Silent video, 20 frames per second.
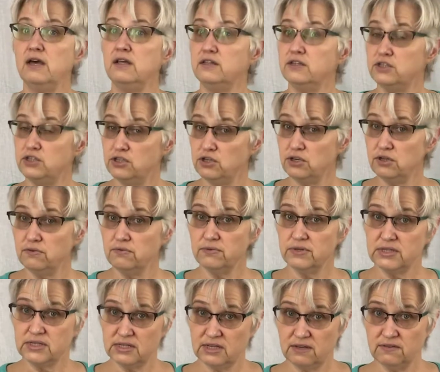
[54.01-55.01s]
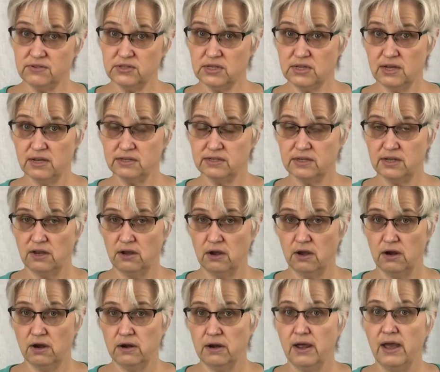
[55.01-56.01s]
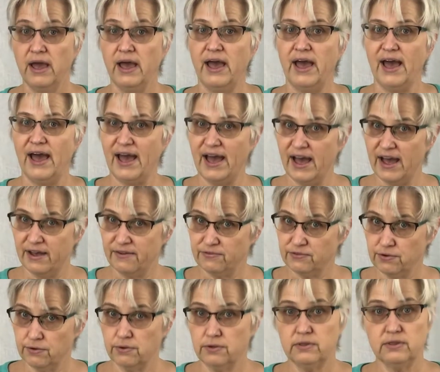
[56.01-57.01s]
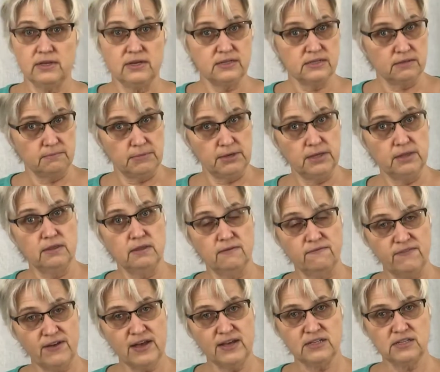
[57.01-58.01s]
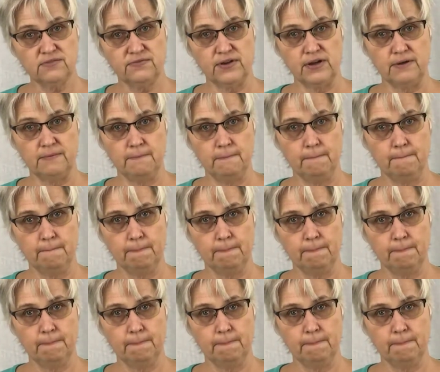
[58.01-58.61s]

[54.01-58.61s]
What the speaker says: The student receives the SAR after they submit the FAFSA.